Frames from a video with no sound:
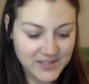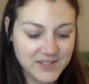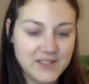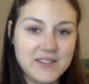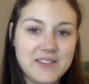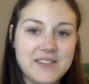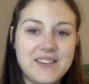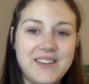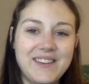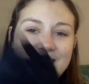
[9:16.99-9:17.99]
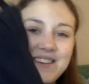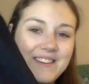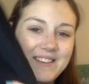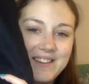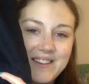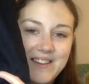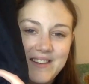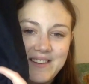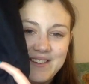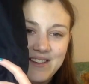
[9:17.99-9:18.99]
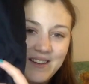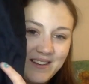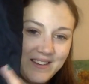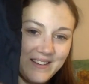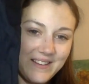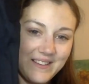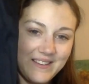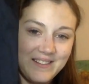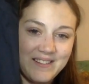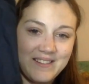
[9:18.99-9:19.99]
No one is speaking in this clip.